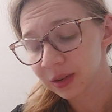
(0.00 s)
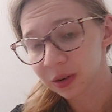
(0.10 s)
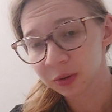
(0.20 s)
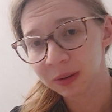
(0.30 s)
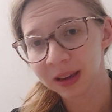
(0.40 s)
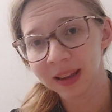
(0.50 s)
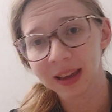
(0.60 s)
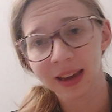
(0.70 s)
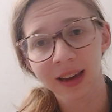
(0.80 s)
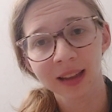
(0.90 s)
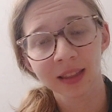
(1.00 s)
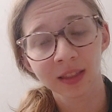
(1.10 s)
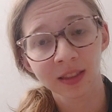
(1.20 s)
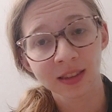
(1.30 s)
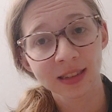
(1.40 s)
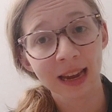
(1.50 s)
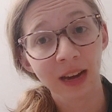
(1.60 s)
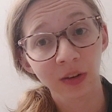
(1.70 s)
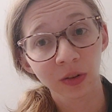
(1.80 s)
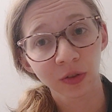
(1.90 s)
going to be like the
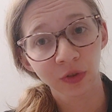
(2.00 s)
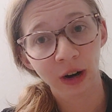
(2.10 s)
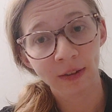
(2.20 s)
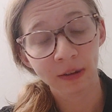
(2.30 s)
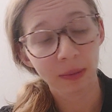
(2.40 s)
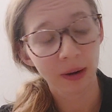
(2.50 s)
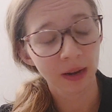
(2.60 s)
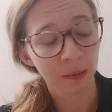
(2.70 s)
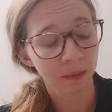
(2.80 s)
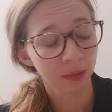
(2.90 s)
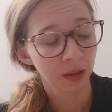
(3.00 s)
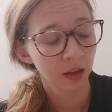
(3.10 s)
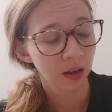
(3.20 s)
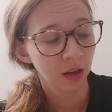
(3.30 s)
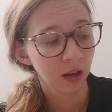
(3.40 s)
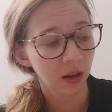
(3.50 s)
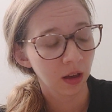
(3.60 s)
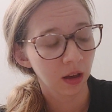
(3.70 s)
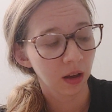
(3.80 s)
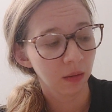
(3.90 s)
standard for everybody.
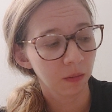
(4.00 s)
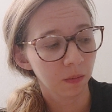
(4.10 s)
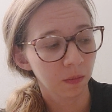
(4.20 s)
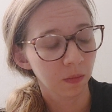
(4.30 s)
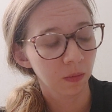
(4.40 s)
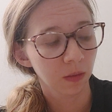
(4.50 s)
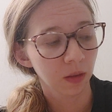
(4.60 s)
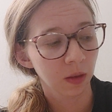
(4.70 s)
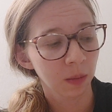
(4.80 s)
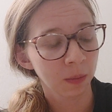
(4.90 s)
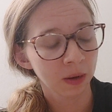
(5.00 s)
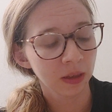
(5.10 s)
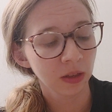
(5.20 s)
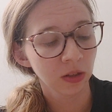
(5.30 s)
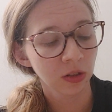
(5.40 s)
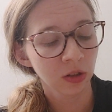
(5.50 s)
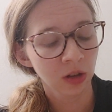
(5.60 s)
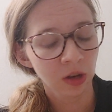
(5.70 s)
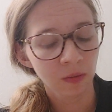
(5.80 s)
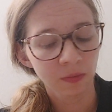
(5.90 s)
But
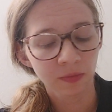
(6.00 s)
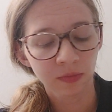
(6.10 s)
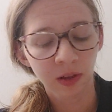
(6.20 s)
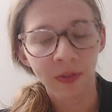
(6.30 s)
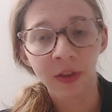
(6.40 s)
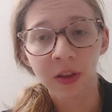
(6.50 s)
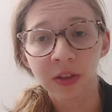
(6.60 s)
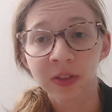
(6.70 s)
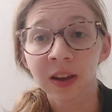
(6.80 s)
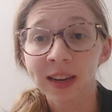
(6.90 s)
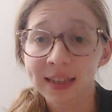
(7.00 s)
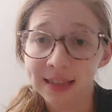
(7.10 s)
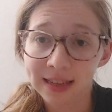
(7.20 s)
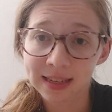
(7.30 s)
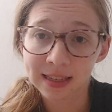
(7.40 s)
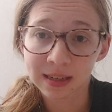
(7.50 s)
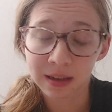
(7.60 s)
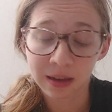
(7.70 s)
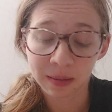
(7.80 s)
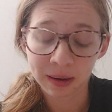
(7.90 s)
the nicest
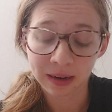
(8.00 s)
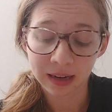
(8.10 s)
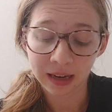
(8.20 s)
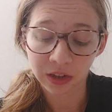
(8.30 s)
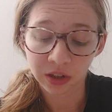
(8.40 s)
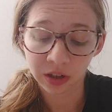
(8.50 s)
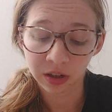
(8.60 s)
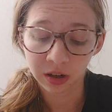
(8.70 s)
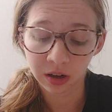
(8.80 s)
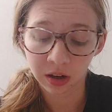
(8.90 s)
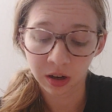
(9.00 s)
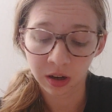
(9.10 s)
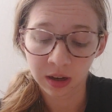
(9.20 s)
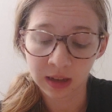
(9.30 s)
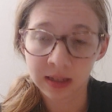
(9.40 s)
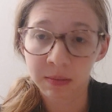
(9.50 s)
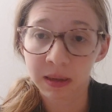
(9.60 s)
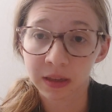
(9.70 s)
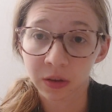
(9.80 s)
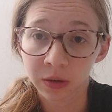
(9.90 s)
medication is a
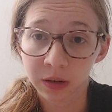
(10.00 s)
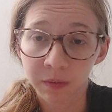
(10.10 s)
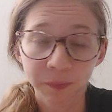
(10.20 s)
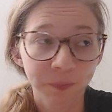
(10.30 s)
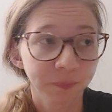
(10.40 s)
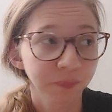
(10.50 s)
melatonin.